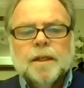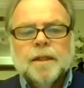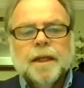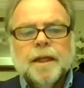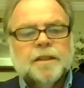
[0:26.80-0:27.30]

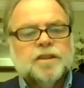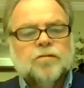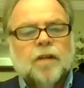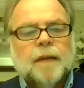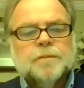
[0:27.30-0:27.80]
King
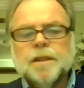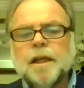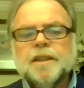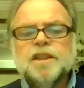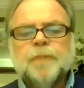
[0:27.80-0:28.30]
describes an
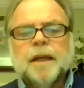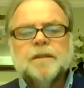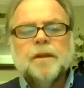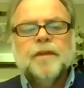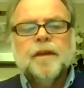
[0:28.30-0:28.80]

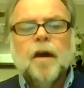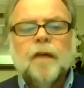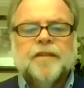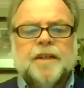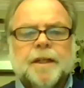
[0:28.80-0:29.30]
unexpected
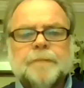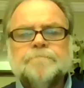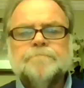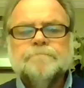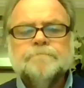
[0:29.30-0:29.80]
theophany
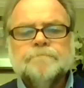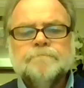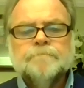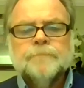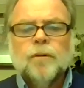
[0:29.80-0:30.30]

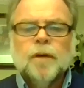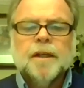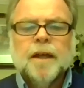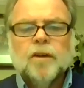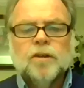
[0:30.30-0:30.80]
or
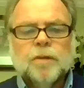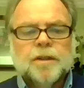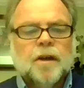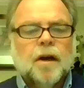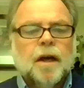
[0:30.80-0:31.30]
encounter
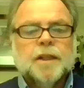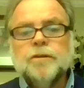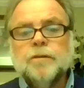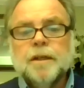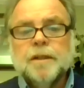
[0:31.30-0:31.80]
with God
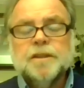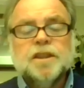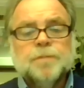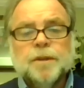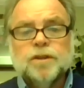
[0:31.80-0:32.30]
during this
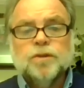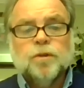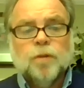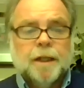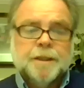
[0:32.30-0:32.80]
spiritual
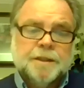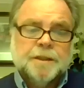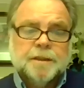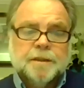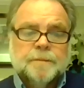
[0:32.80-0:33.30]

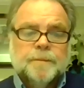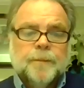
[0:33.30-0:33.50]
crisis.